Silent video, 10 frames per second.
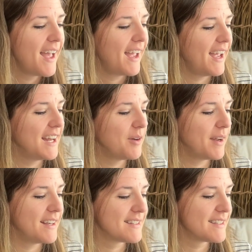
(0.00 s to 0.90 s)

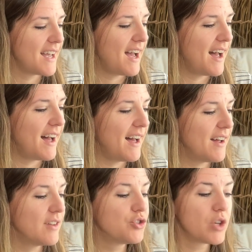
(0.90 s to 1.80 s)
Anyways,
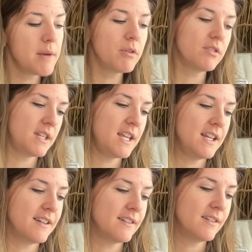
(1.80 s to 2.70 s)
dream
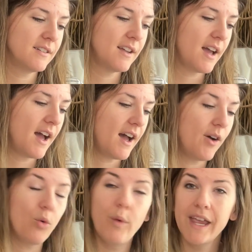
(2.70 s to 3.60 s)
routine,
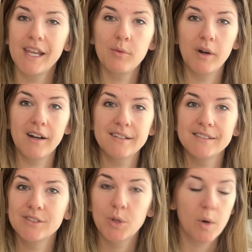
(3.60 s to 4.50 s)
wake and work,
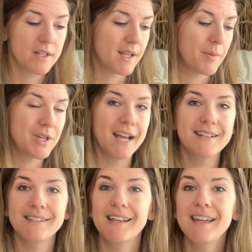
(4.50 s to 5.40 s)
core
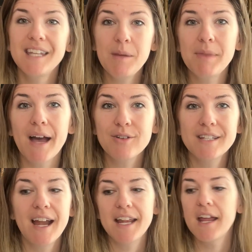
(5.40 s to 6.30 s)
subjects, keep the house
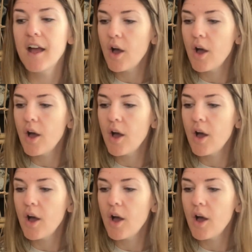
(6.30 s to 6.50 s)
tidy.